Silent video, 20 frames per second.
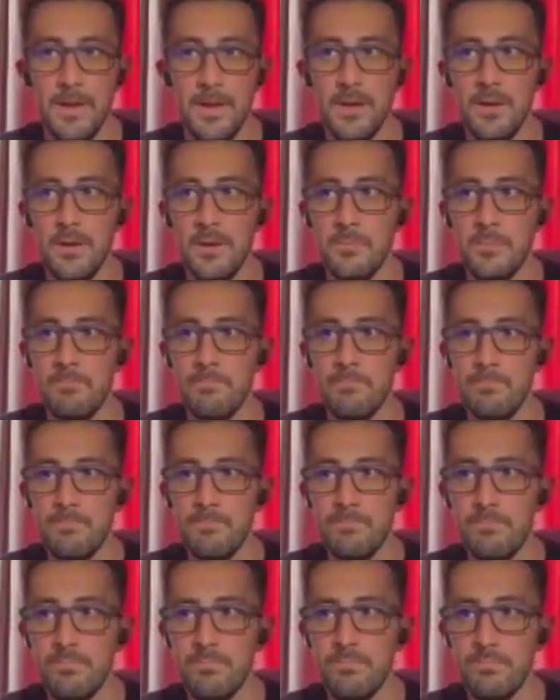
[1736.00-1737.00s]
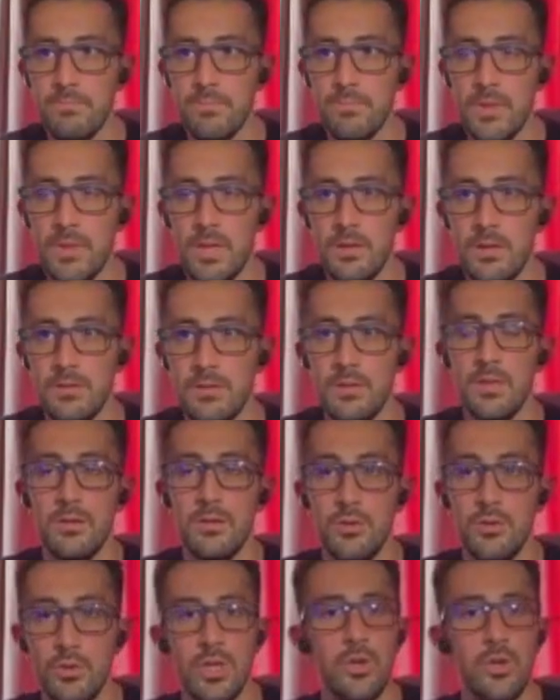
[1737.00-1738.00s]

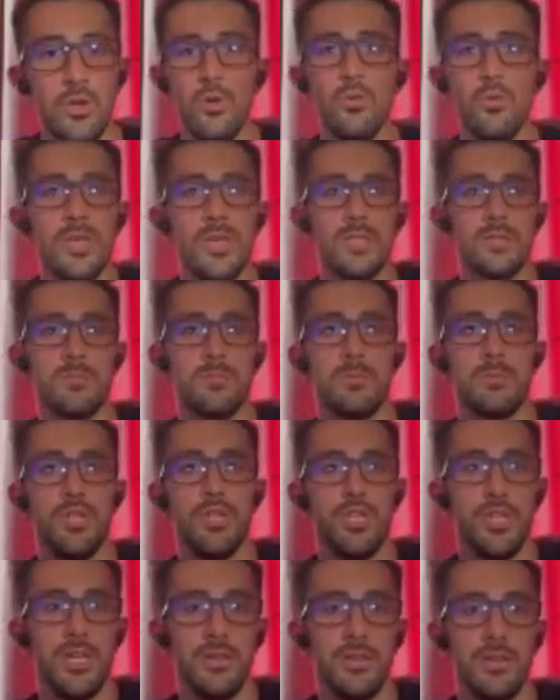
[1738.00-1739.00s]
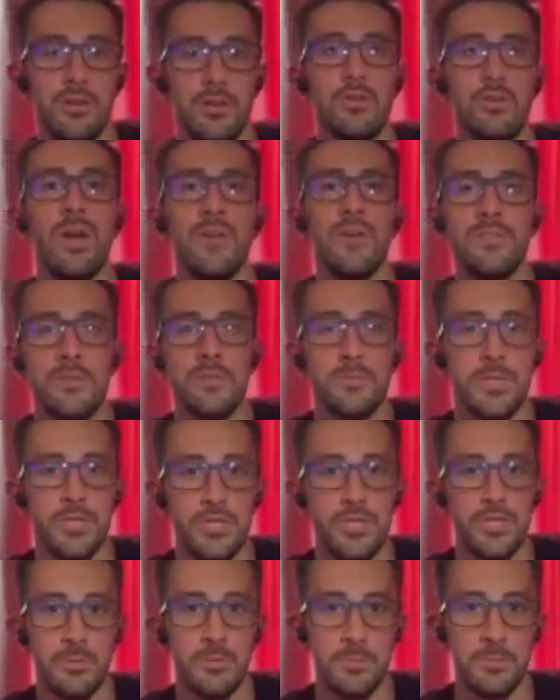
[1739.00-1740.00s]
you can always appreciate the
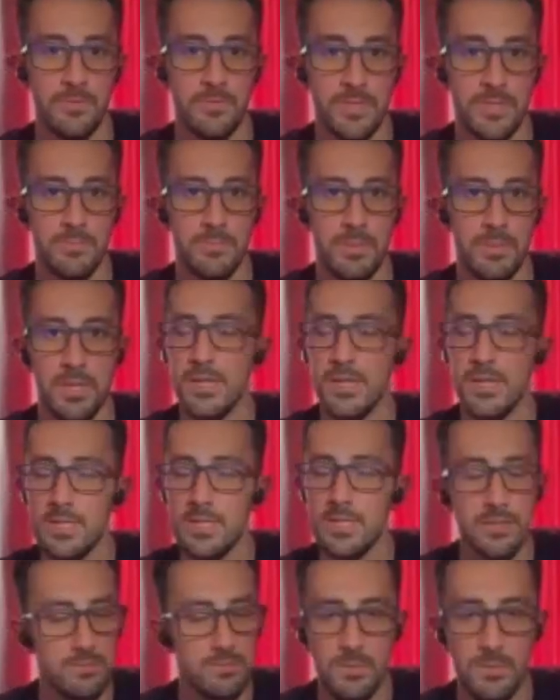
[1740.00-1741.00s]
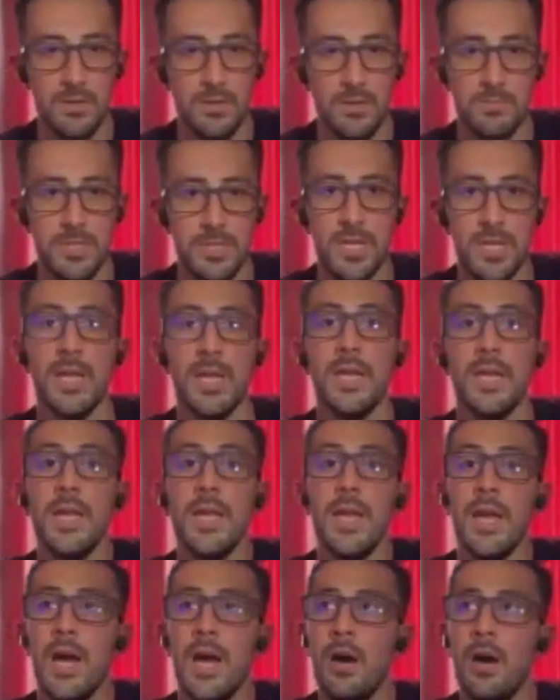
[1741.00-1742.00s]
craftsmanship of somebody. That's 100%.
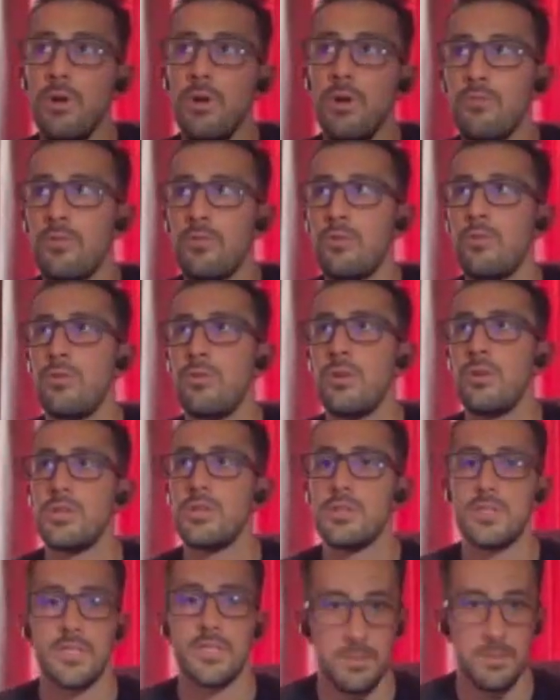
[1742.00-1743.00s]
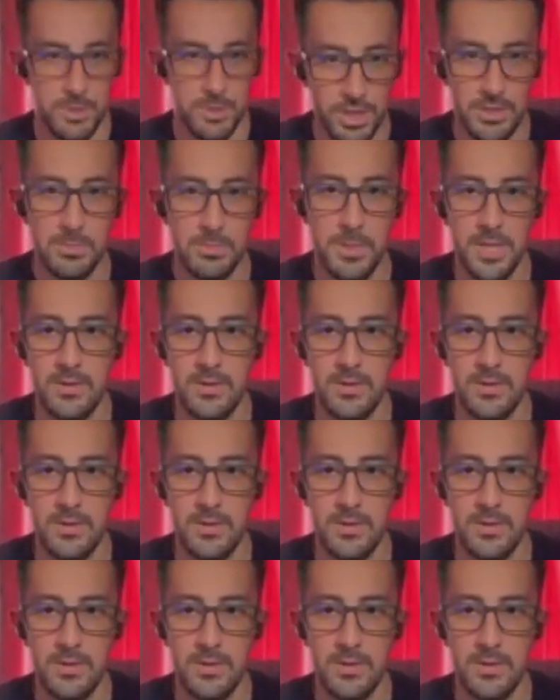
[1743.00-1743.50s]
However, subject